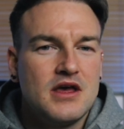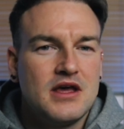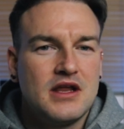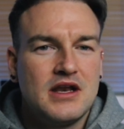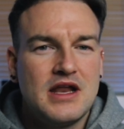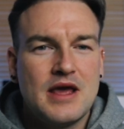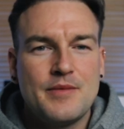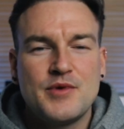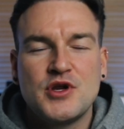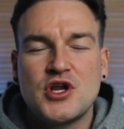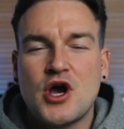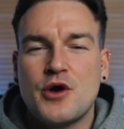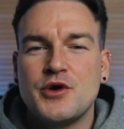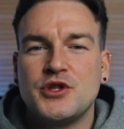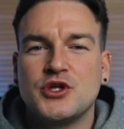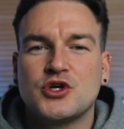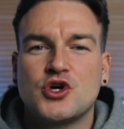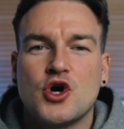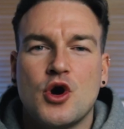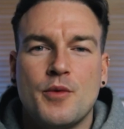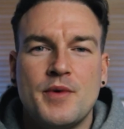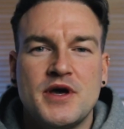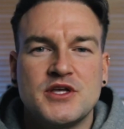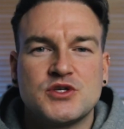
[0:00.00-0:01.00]
Let me know in the
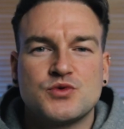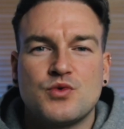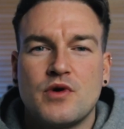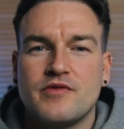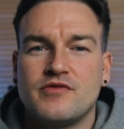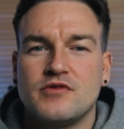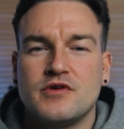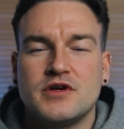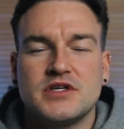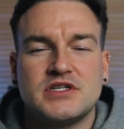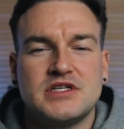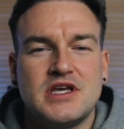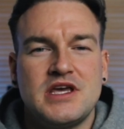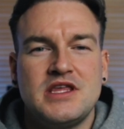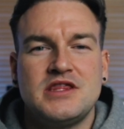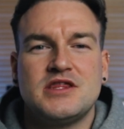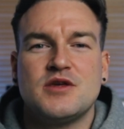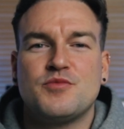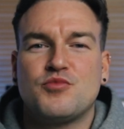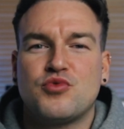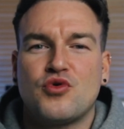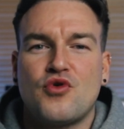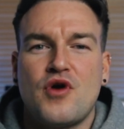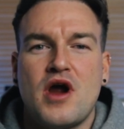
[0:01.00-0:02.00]
comments whether it's in
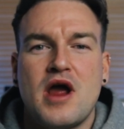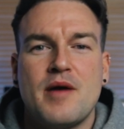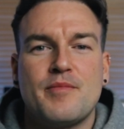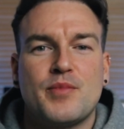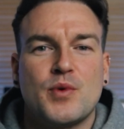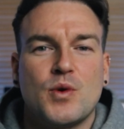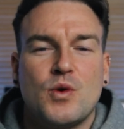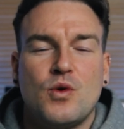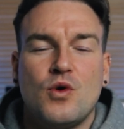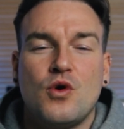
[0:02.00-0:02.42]
the prep